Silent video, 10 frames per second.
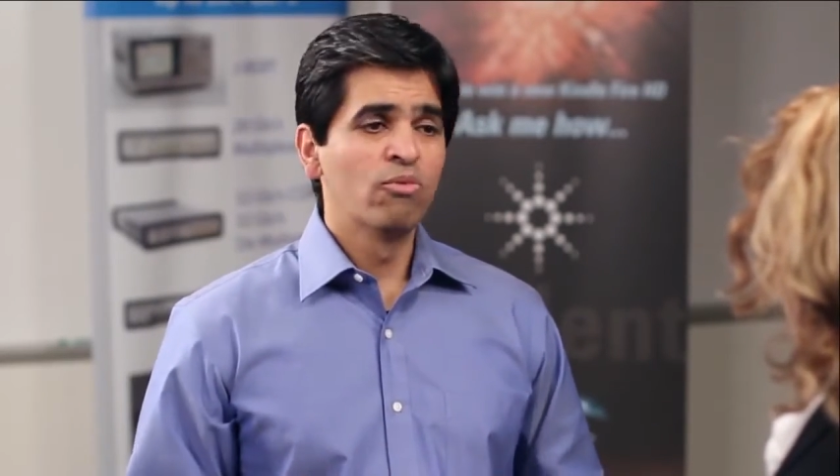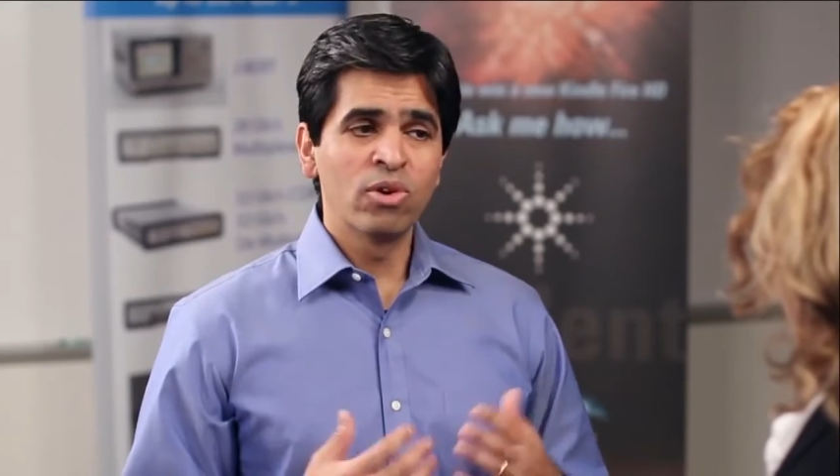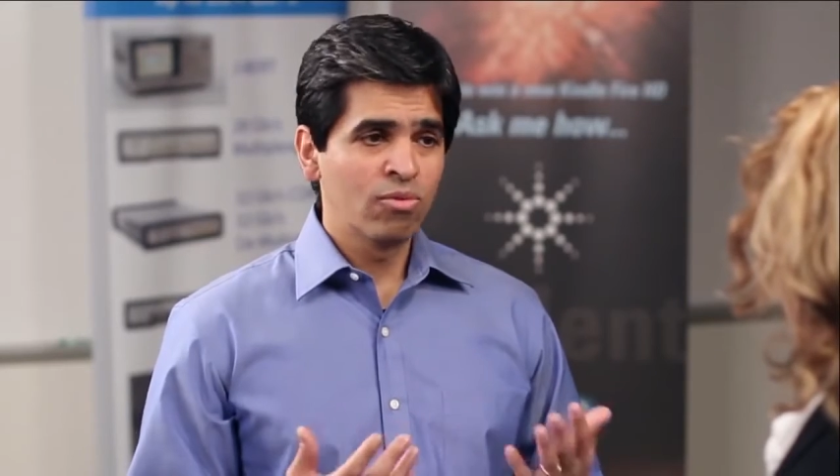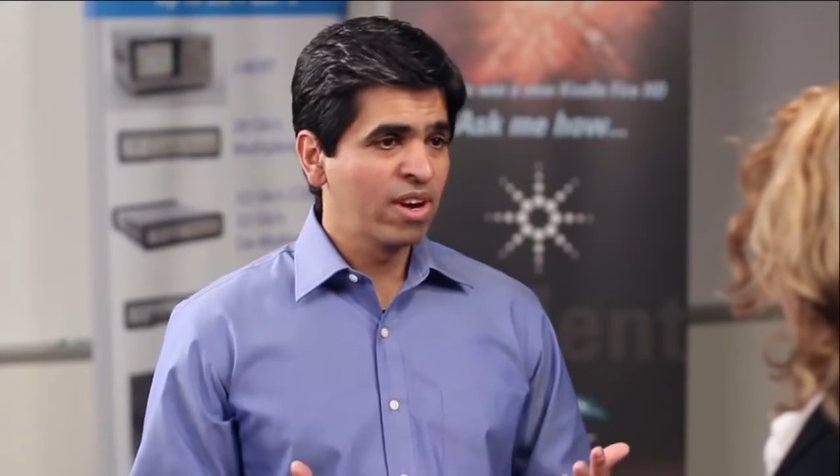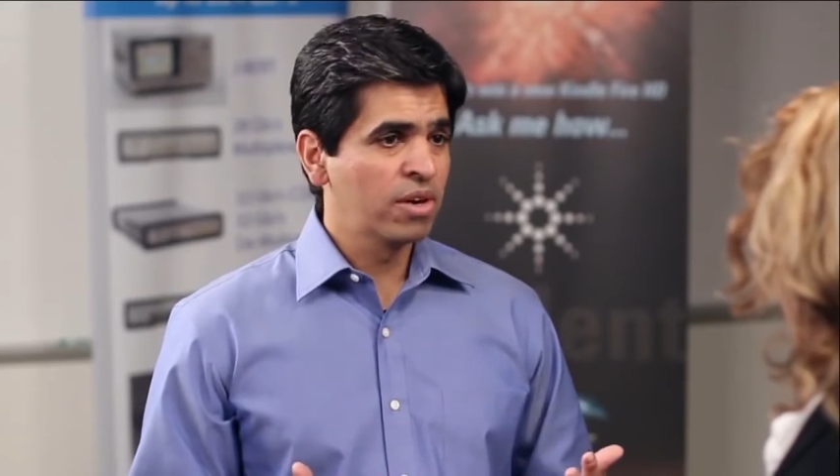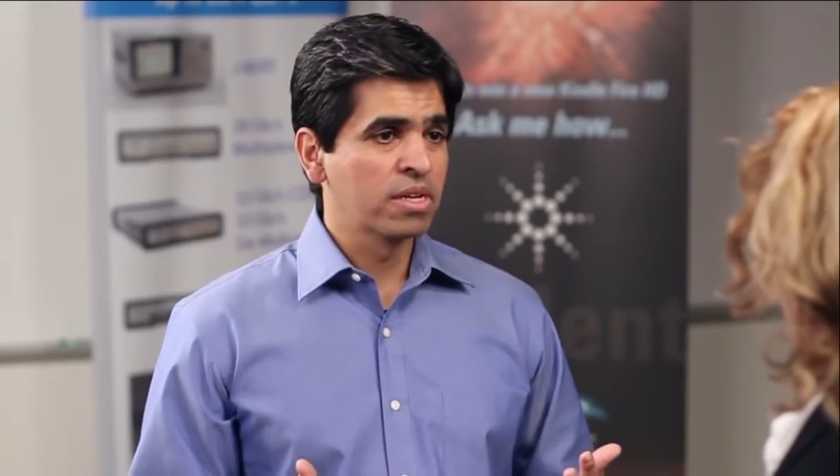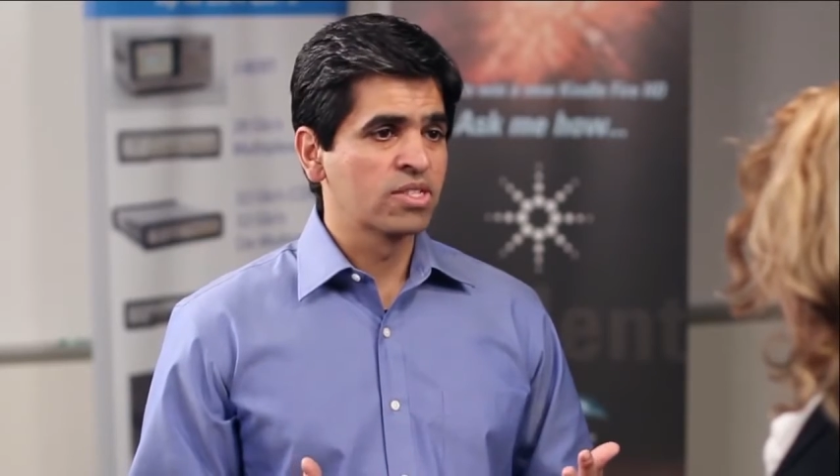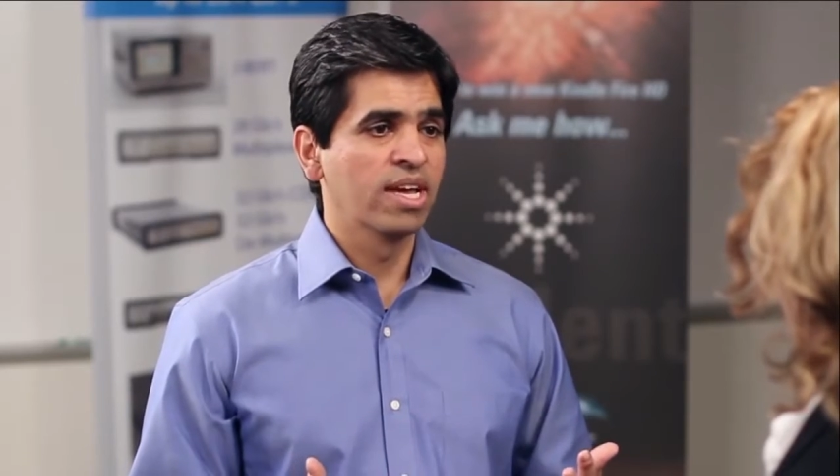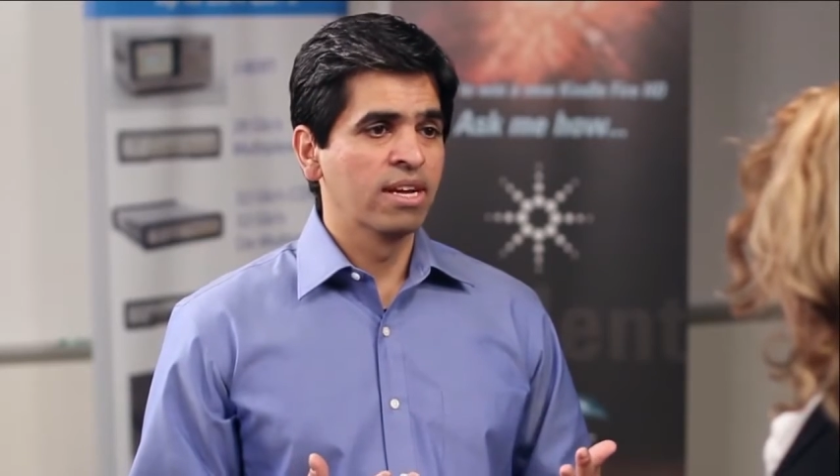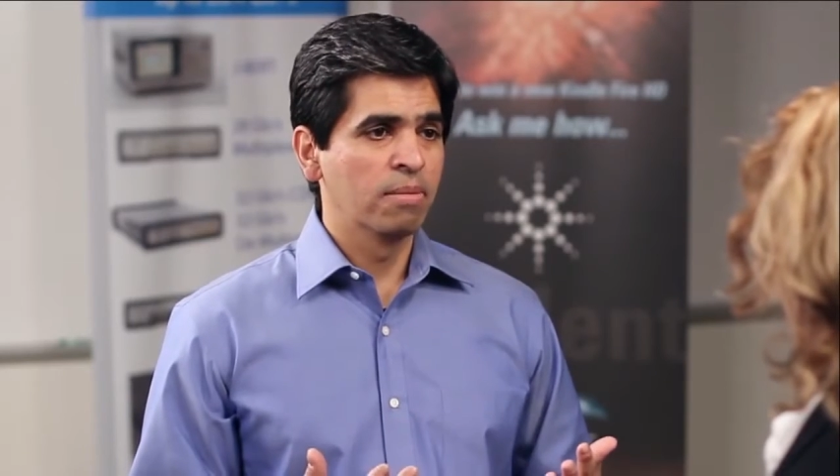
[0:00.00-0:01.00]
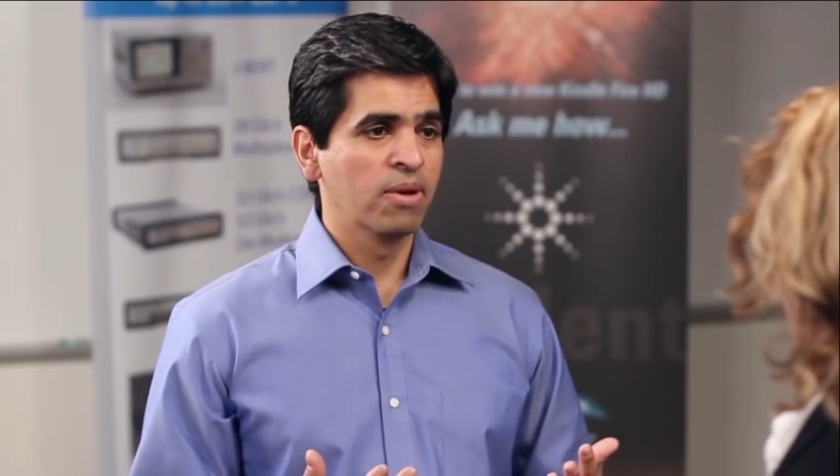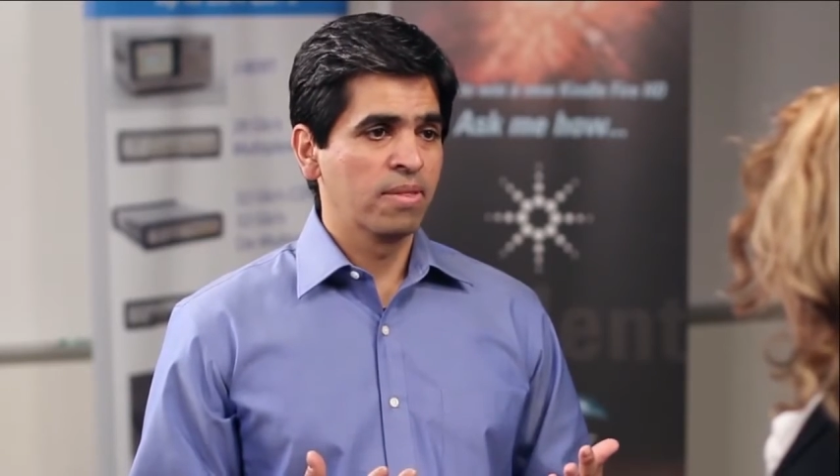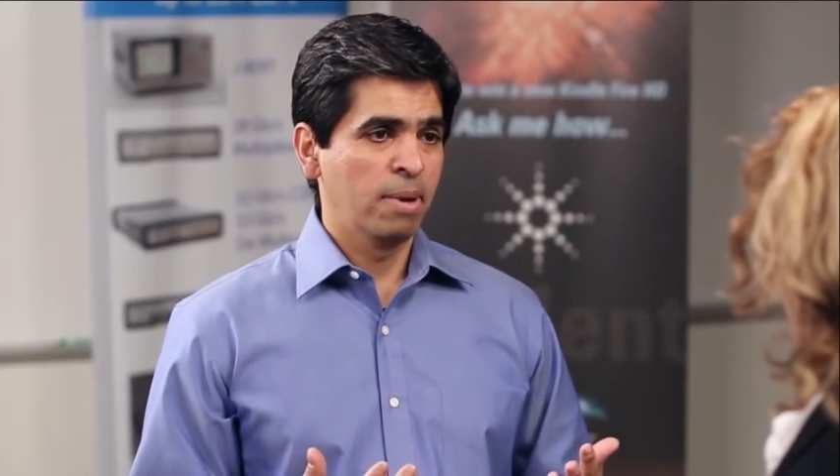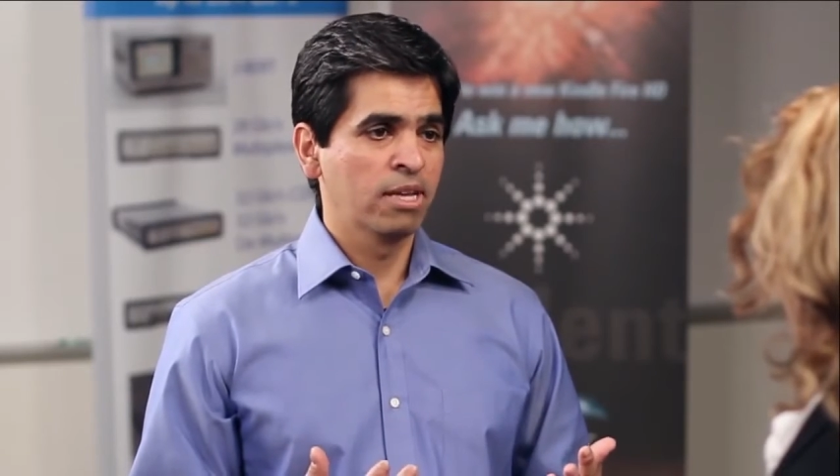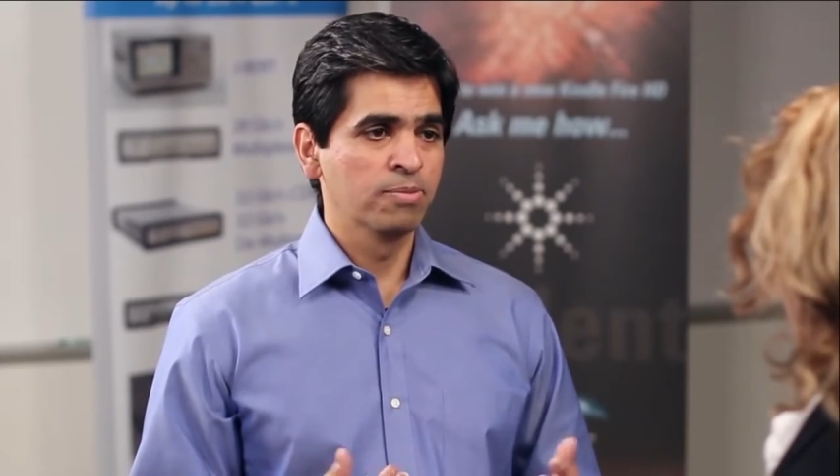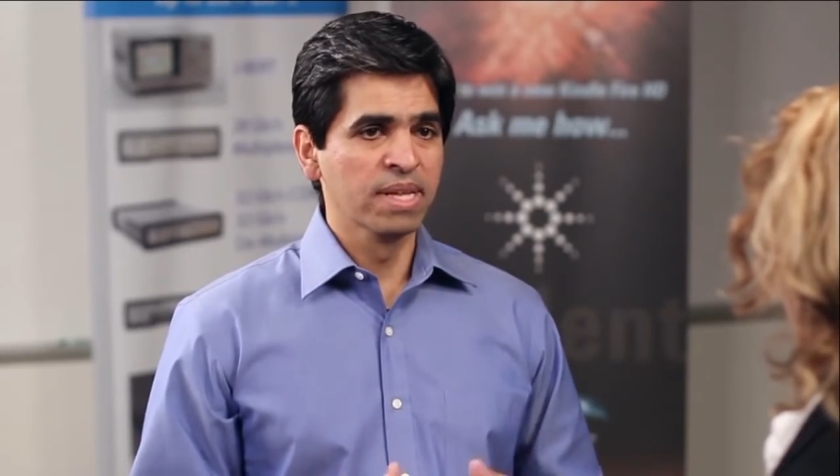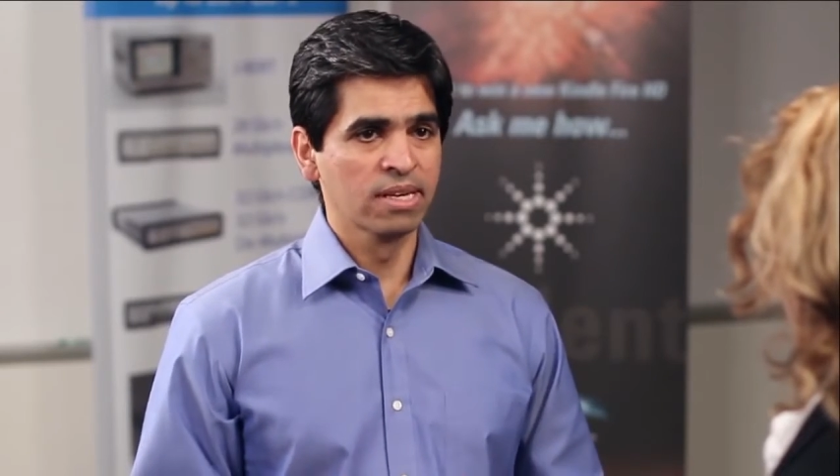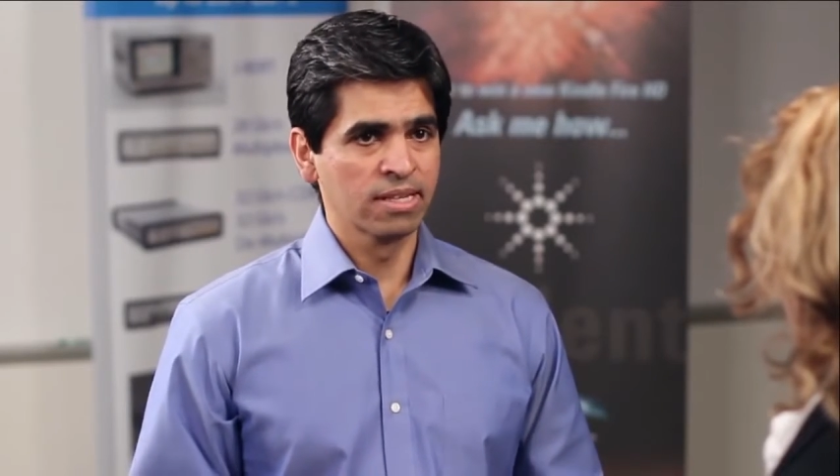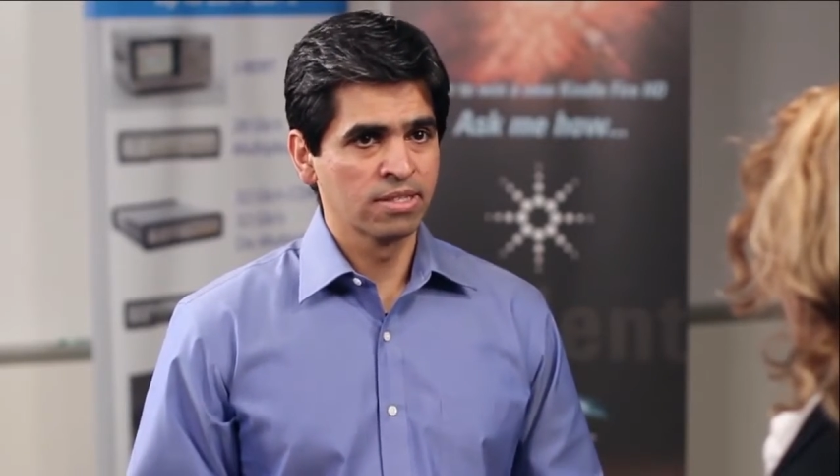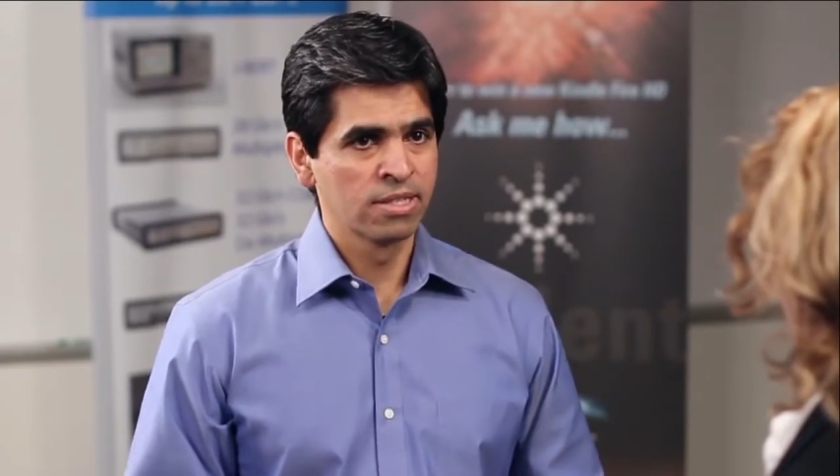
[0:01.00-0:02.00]
We're very excited about the
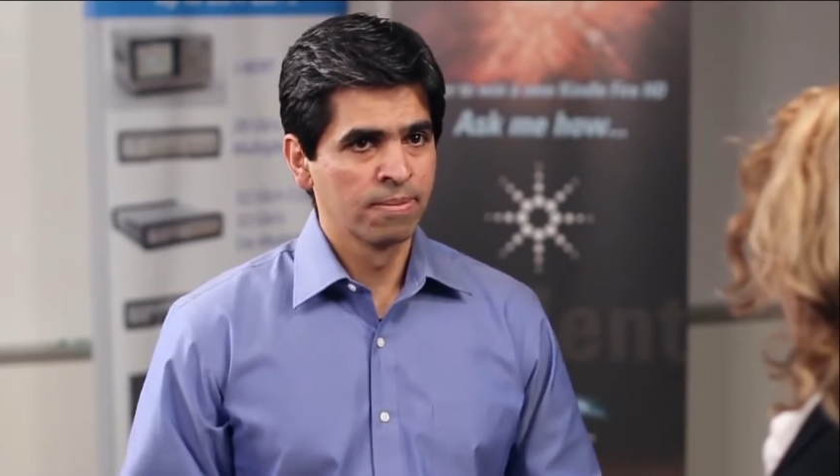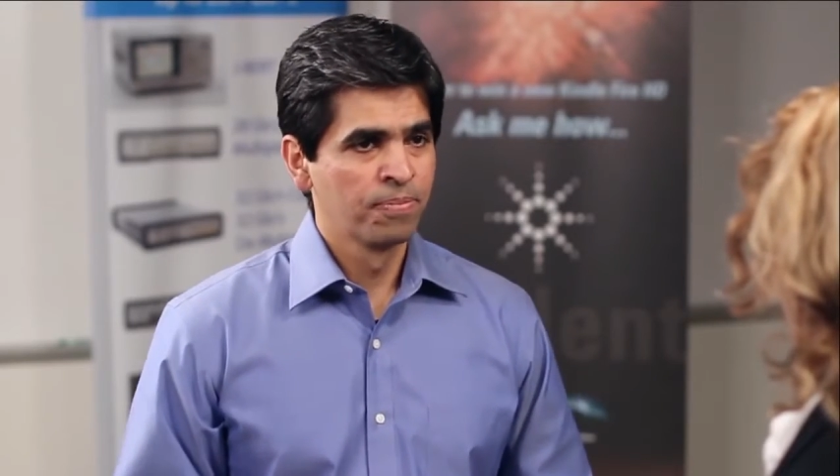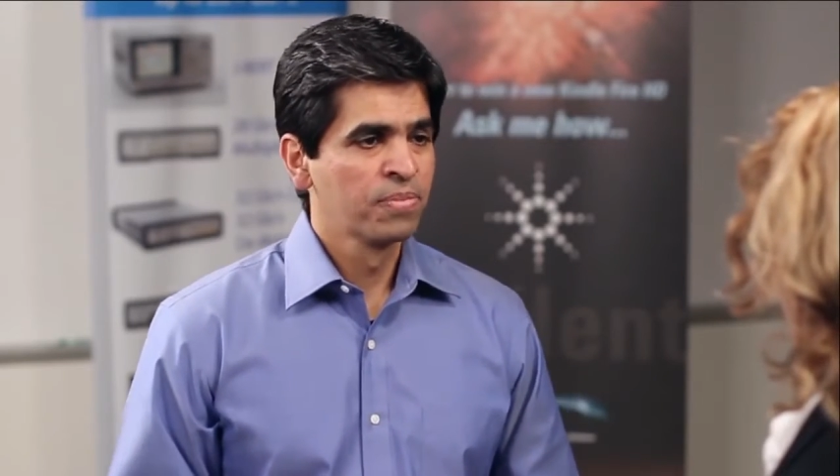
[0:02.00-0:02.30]
possibilities.